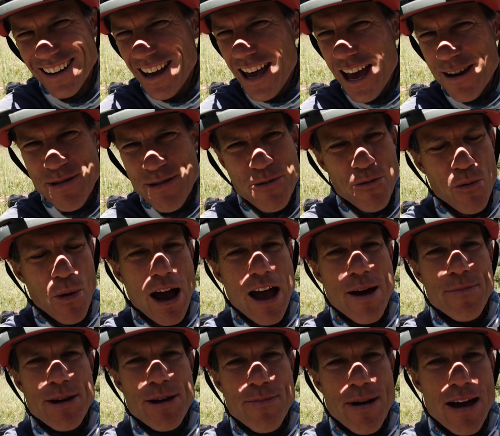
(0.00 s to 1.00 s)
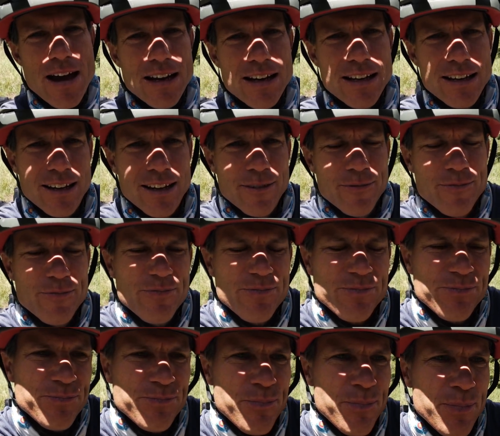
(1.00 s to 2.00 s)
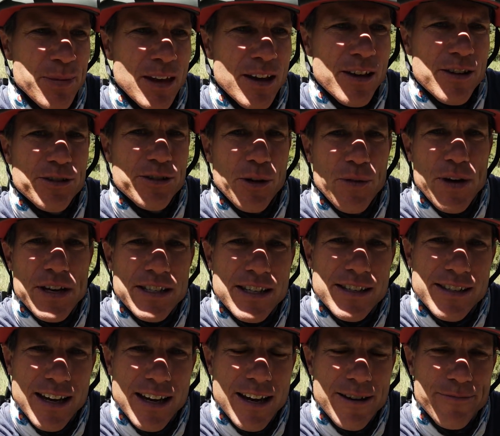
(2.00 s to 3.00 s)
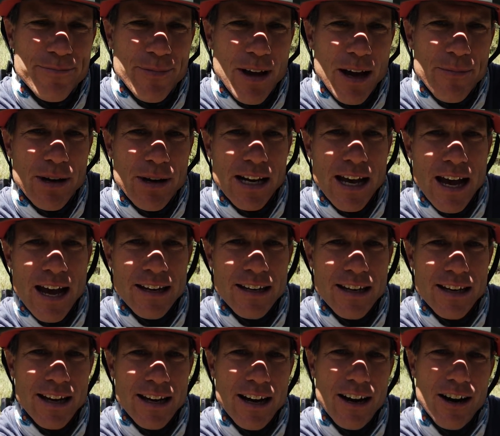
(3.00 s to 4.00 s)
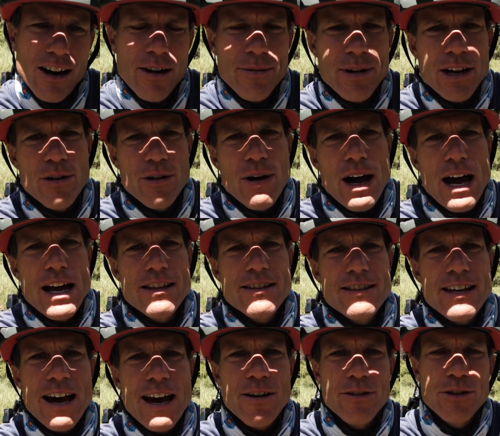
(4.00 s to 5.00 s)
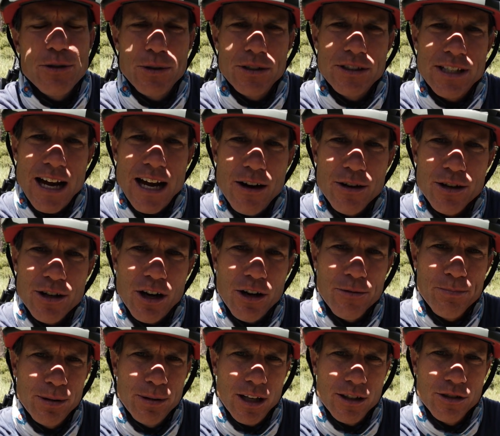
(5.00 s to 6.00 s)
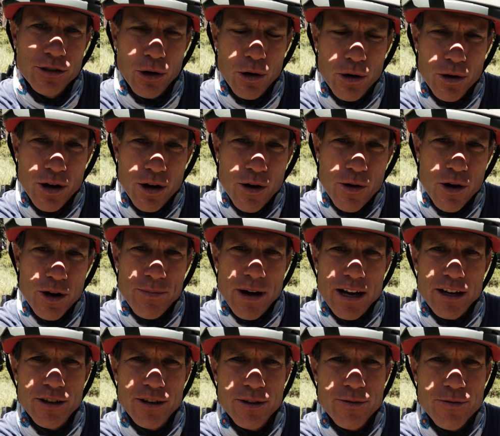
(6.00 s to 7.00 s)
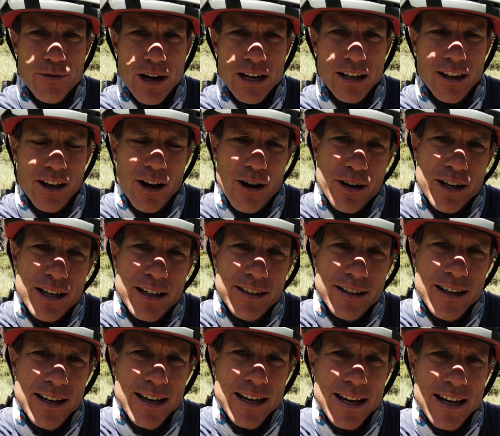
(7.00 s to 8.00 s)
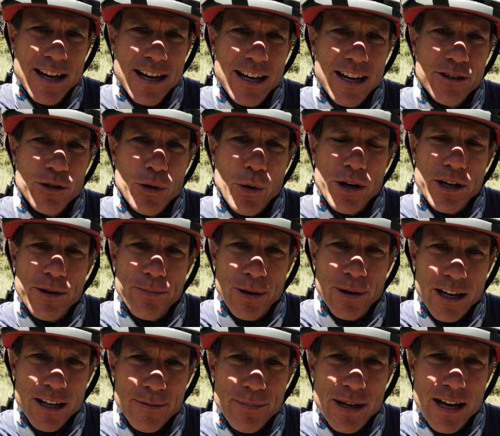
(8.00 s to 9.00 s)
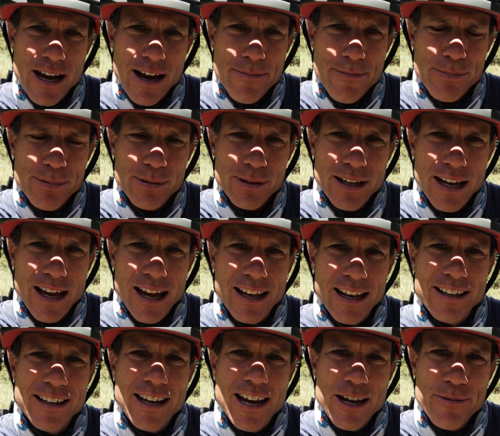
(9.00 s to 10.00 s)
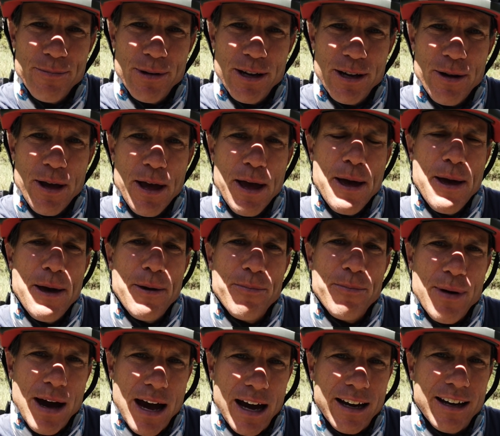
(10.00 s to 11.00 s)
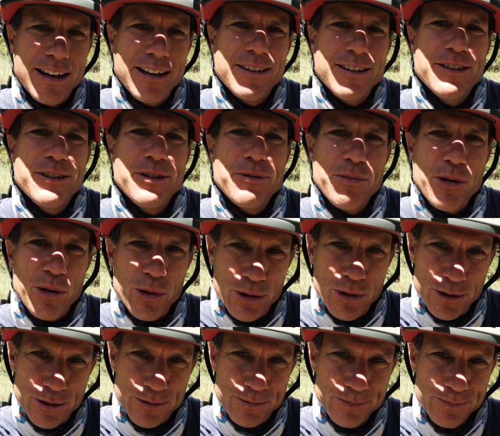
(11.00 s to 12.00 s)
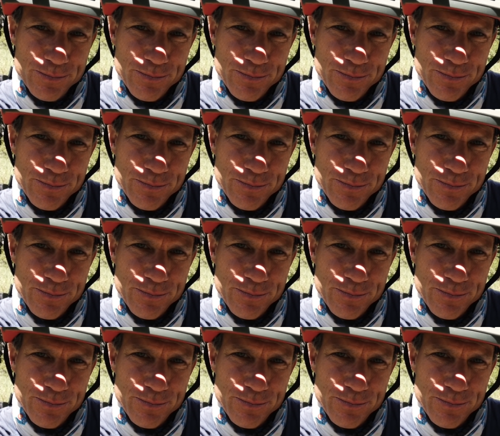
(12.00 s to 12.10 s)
That'd be whammy mania. So this is it. I'm going to end it here. I'm going to ride south to a town called Platoro, and my good friend Larkin is going to pick me up and take me back to Boulder.